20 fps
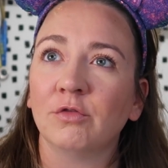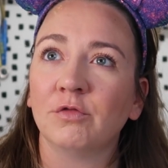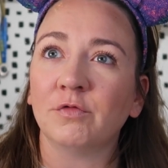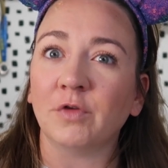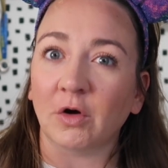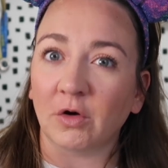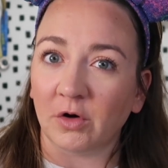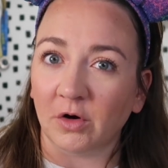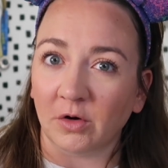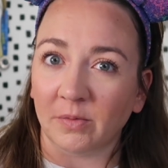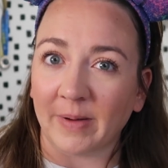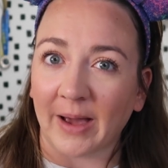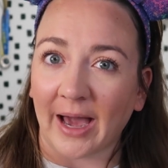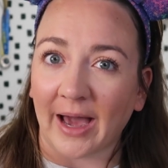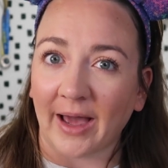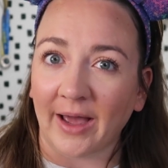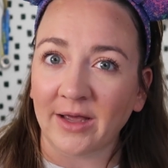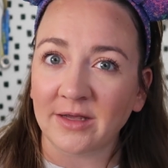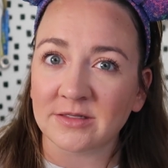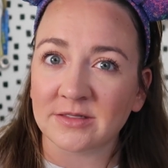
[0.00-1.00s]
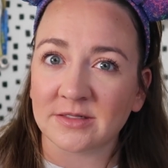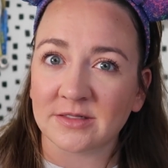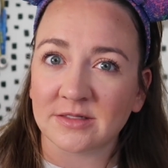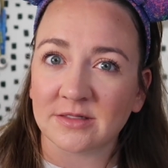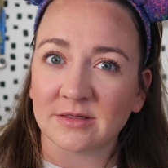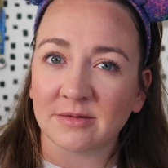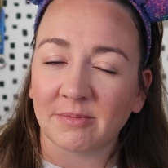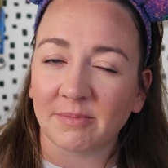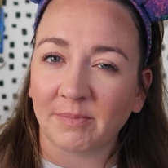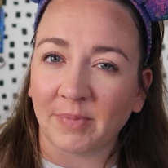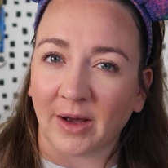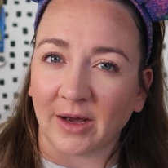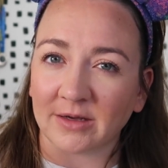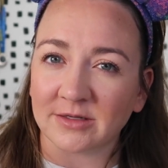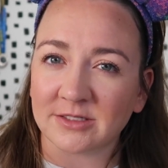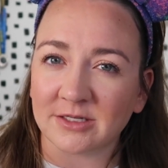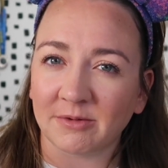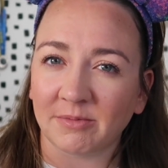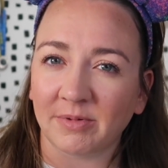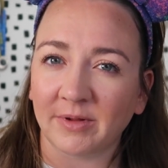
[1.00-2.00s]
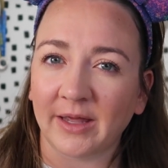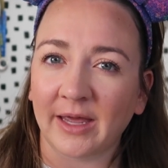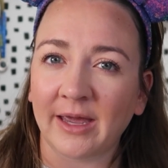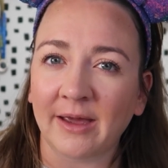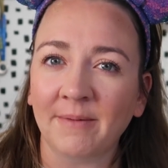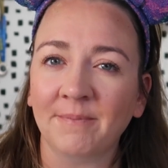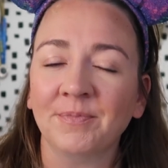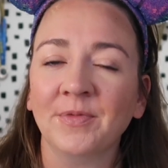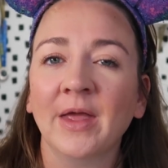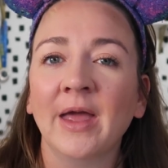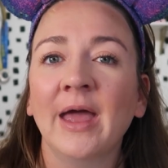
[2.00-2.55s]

PhotoPass, possibly,